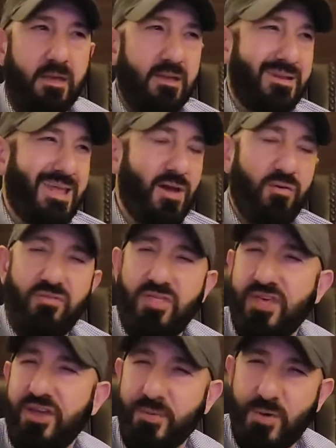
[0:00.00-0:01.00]
And now, if you
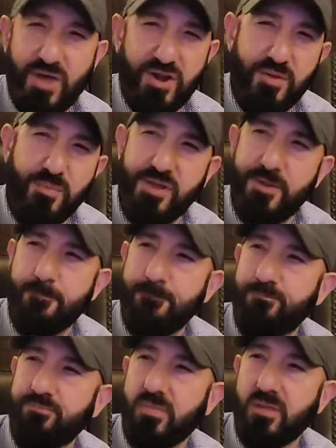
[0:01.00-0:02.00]
think about it, I mean,
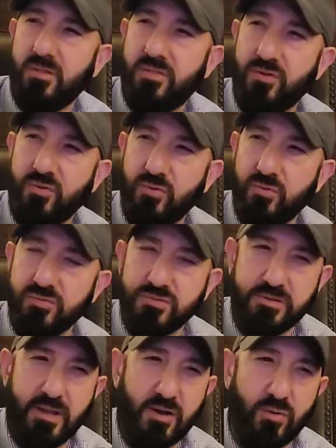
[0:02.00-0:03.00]
through
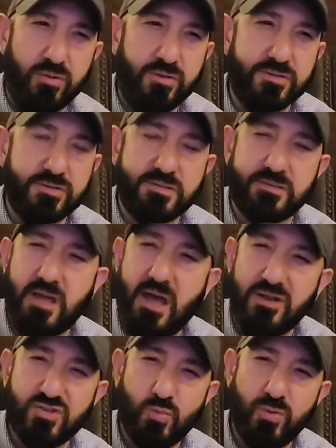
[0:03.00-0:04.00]
not only just
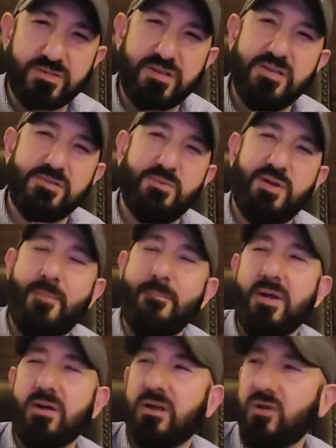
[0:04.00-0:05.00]
Scottish whiskeys, but
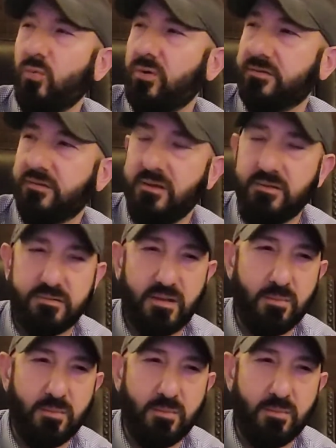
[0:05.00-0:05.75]
American whiskeys.